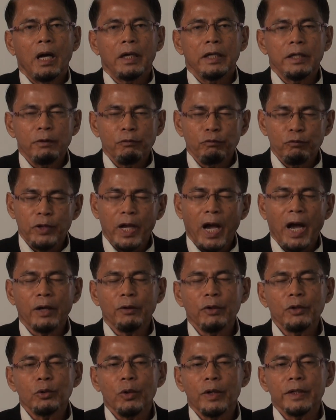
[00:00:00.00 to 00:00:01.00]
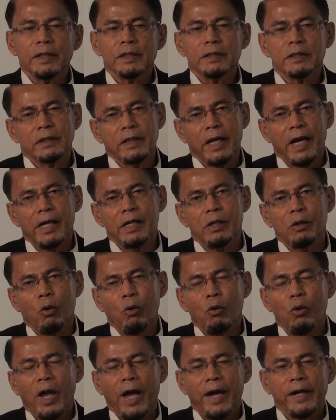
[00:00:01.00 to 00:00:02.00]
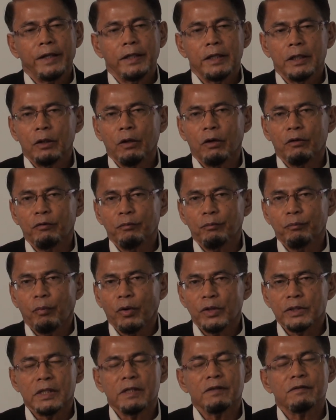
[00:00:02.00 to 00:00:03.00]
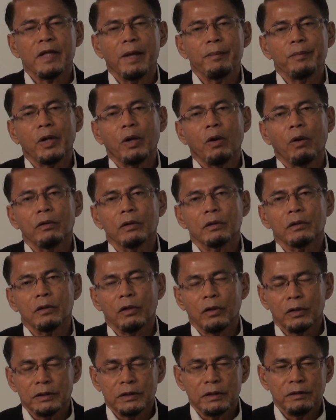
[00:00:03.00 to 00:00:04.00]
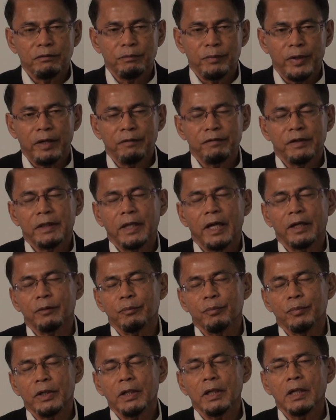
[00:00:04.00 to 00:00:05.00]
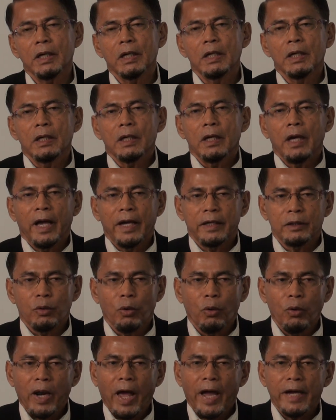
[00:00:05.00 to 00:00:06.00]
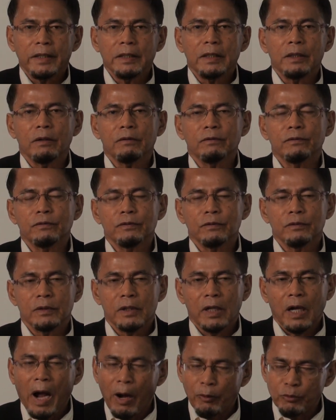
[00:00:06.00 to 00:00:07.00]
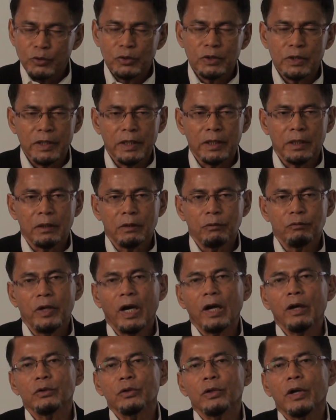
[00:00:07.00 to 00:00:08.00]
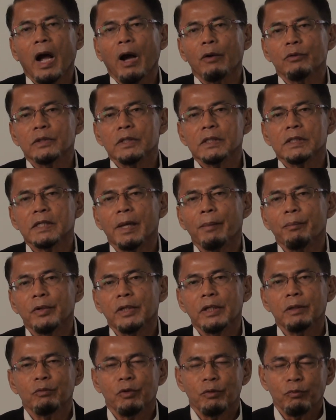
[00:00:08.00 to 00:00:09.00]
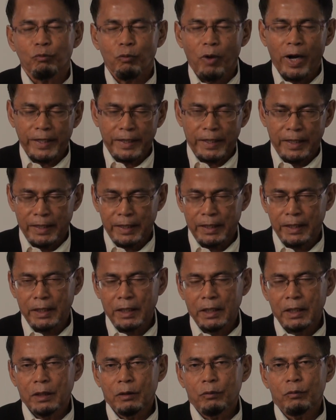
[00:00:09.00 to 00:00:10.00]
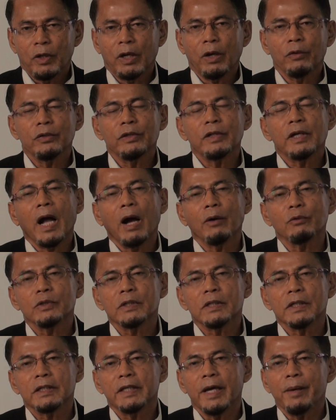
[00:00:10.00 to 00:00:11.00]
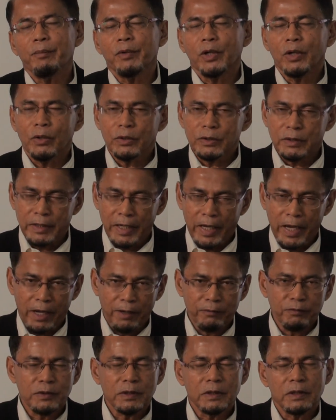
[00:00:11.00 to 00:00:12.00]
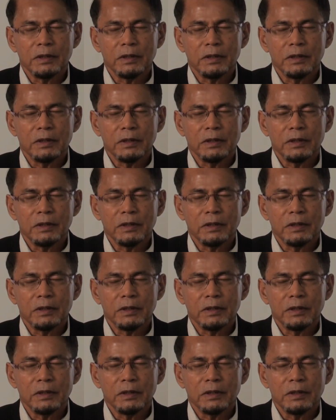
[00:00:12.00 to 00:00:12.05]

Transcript: if we are going to understand the whole idea of positive Islamic cognitive behavior therapy and the whole idea of counseling, we are going to counsel somebody with what? We're going to counsel them because they have